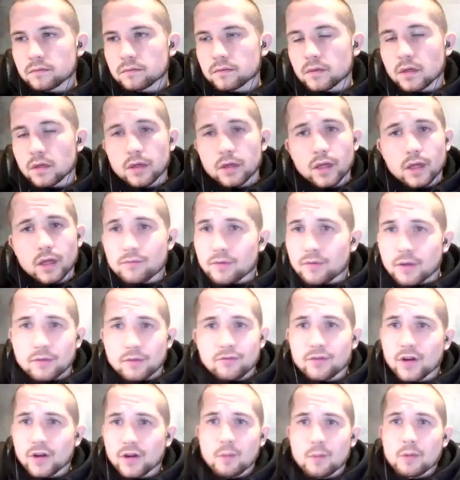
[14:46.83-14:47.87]
Okay,
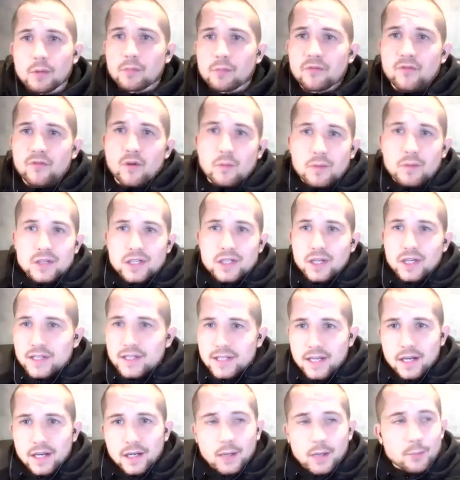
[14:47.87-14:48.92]
phenomenal performance. Like I
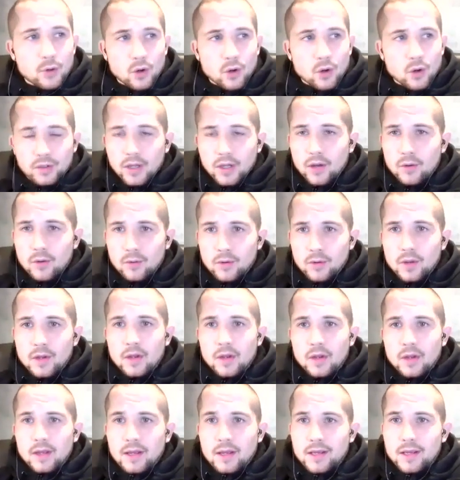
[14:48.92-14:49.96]
said, like I broke down
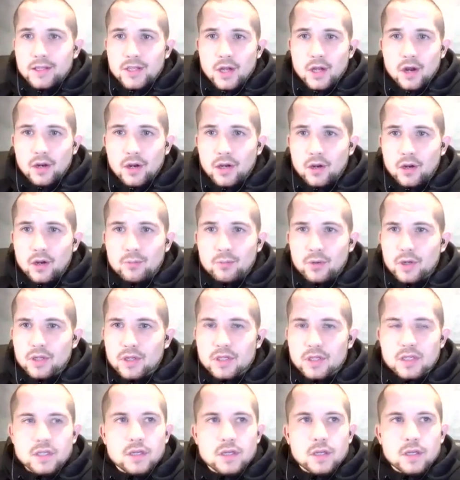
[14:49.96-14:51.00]
his knockout, but
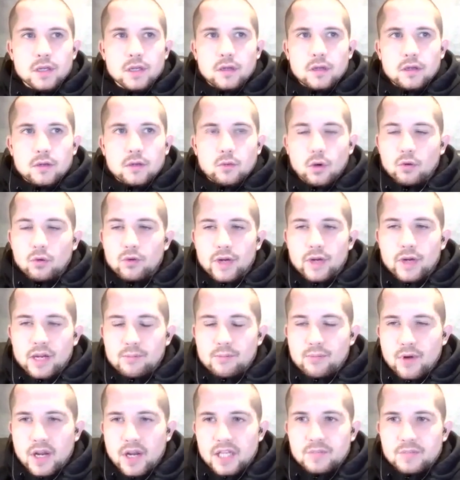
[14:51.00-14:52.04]
his what really
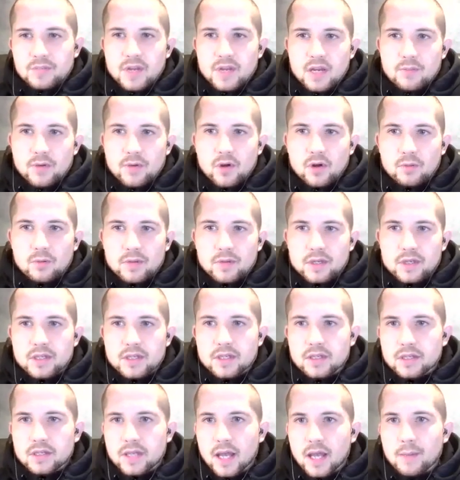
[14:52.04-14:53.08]
impressed me about him
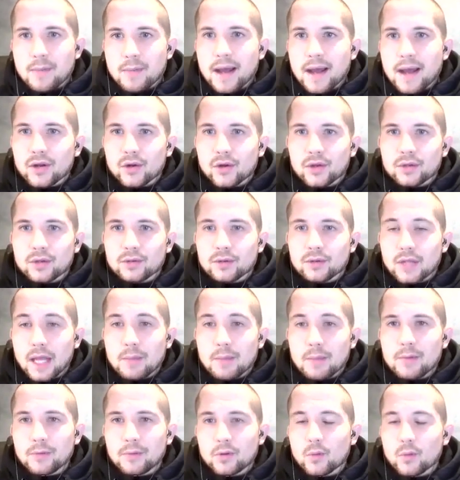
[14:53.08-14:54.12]
is that man could
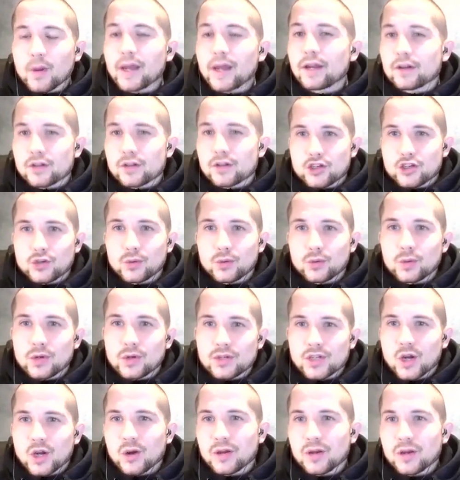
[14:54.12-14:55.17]
came in with a weight on his
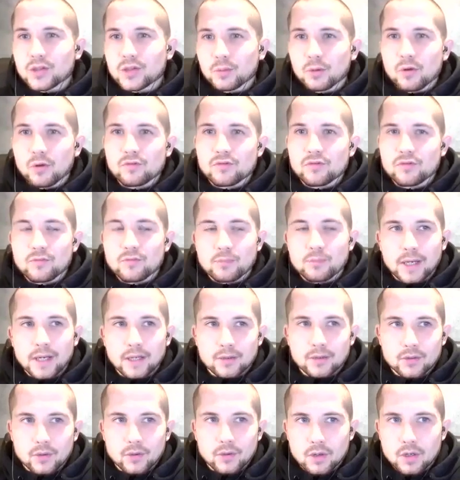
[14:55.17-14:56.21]
shoulders. He's, coming over from
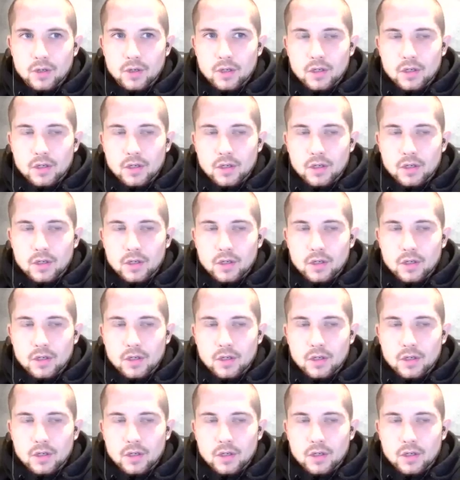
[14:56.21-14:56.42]
Bellator.